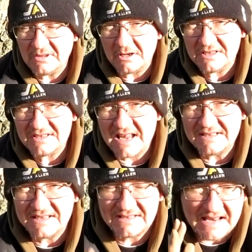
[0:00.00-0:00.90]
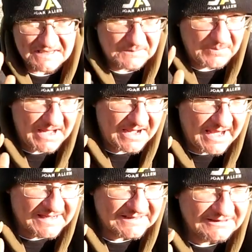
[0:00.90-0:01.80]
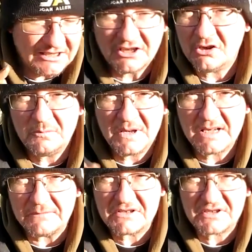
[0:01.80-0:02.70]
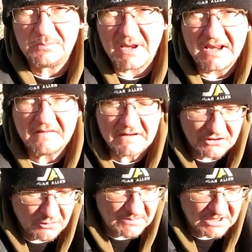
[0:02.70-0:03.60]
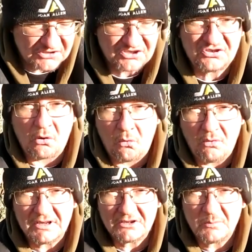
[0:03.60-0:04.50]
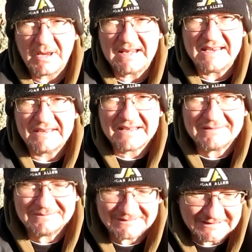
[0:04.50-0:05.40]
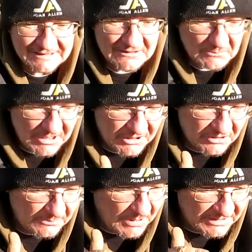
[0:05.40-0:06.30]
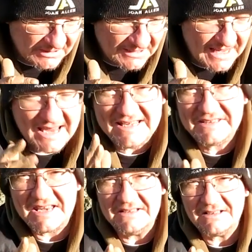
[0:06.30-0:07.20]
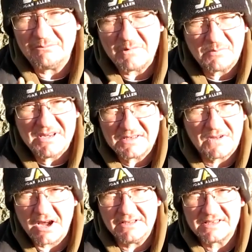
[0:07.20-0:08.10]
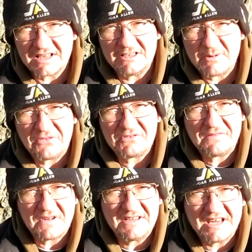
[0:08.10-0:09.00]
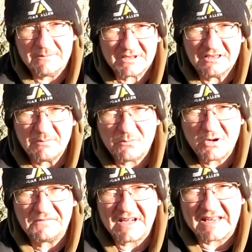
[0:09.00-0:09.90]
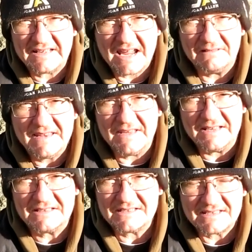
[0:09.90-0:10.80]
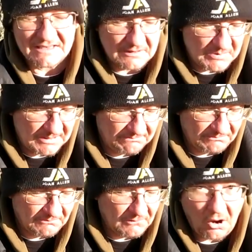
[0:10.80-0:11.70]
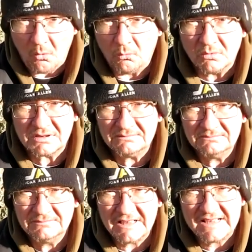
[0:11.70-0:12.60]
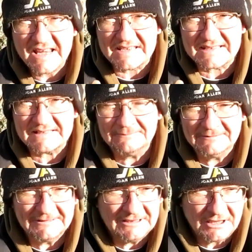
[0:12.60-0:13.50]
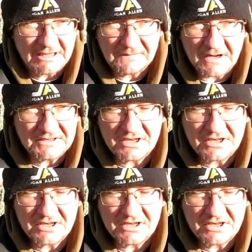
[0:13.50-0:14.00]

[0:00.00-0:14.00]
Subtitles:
when I detected that spearhead. It could be another spear, it could be a sword, it could be anything. But anything, a piece of iron that's going to be 3 feet deep, it's going to be worth digging out, isn't it? Because it's going to be old, at least. And if I